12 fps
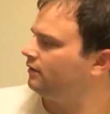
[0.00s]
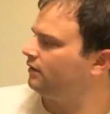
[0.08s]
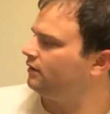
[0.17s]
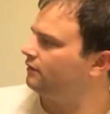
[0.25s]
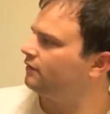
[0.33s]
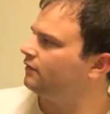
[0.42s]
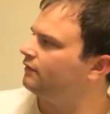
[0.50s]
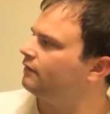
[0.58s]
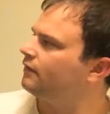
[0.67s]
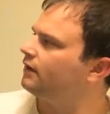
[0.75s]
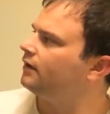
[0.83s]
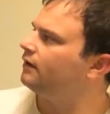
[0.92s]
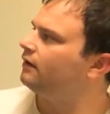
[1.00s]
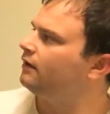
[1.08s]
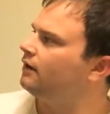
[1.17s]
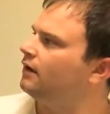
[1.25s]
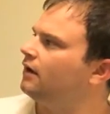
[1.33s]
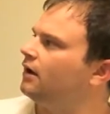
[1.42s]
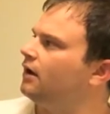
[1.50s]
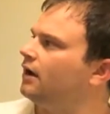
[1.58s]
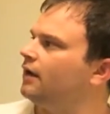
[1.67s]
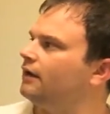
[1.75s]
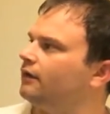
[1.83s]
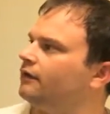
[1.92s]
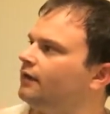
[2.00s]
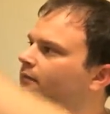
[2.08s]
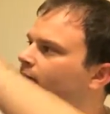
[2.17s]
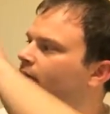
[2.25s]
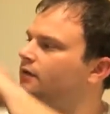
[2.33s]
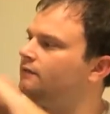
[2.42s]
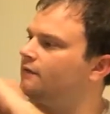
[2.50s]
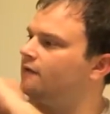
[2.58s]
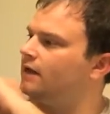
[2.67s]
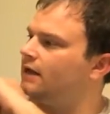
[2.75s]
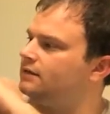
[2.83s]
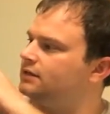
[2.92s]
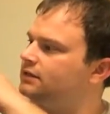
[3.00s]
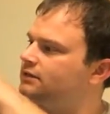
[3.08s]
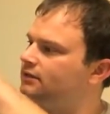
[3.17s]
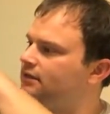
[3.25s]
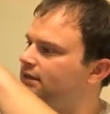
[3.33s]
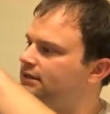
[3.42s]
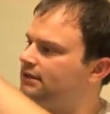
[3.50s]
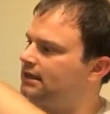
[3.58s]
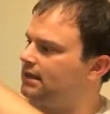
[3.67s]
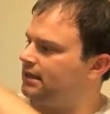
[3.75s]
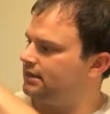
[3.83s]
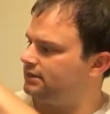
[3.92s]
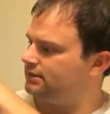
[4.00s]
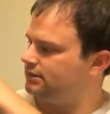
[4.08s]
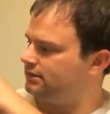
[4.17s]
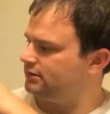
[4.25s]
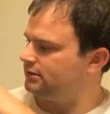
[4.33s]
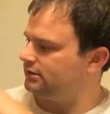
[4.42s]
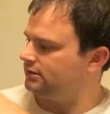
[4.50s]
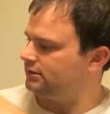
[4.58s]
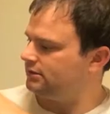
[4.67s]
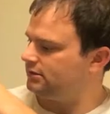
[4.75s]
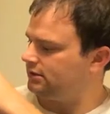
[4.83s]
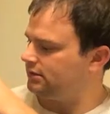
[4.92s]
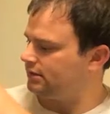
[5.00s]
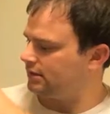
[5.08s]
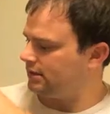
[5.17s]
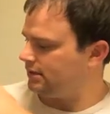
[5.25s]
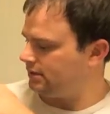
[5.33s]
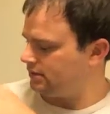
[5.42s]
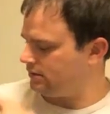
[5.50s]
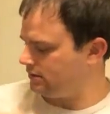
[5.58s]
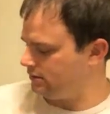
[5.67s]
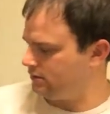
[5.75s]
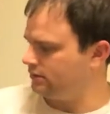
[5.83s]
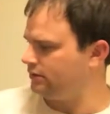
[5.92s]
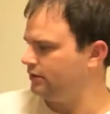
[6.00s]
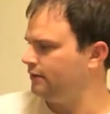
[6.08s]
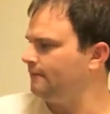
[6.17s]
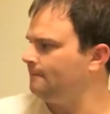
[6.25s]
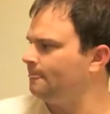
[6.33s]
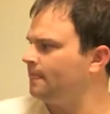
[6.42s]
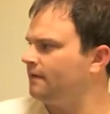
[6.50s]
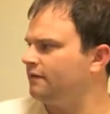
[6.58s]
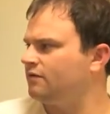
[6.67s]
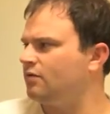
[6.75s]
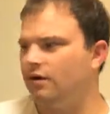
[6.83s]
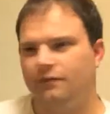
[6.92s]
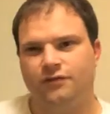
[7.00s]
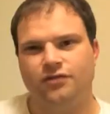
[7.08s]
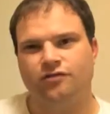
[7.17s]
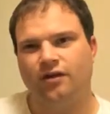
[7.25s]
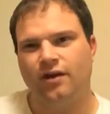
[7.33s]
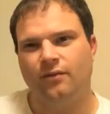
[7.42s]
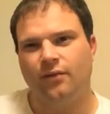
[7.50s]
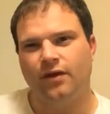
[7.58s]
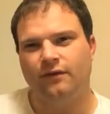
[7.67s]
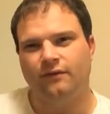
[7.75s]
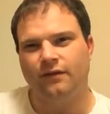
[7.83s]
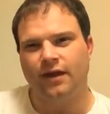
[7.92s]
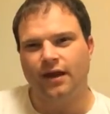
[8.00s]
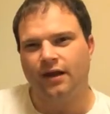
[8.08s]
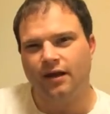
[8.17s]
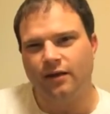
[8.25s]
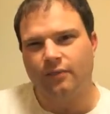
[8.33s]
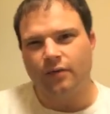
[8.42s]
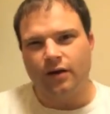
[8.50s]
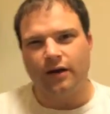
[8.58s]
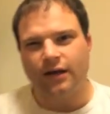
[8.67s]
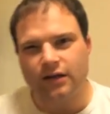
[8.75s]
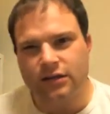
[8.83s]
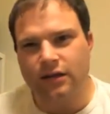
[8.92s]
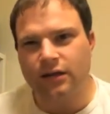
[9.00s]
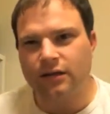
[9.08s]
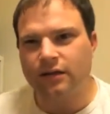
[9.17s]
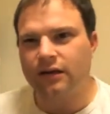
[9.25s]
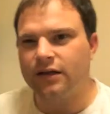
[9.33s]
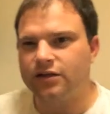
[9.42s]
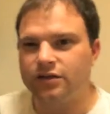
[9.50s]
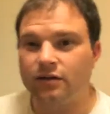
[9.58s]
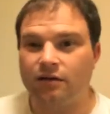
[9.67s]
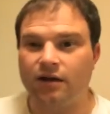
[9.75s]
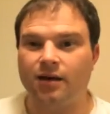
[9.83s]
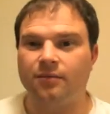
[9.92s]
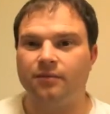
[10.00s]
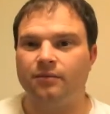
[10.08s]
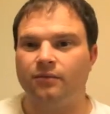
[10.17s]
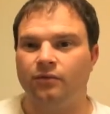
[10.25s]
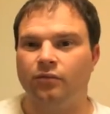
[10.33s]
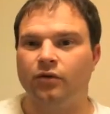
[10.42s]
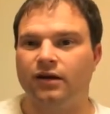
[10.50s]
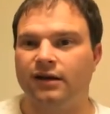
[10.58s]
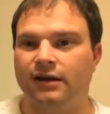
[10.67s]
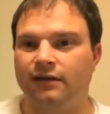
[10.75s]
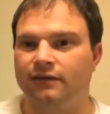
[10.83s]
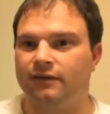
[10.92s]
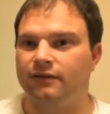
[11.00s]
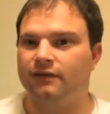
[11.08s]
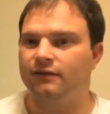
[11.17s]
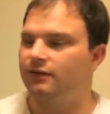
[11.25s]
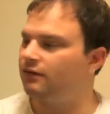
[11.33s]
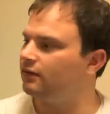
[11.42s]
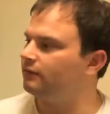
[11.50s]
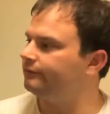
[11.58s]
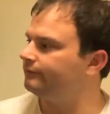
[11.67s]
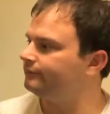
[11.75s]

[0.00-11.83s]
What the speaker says: It starts fighting. You've got David Bowie, very 80s. Look at this. Let's dance. It's quite a frustrating way of laying out the word, actually, unless you know the album or what it is. It's, you know,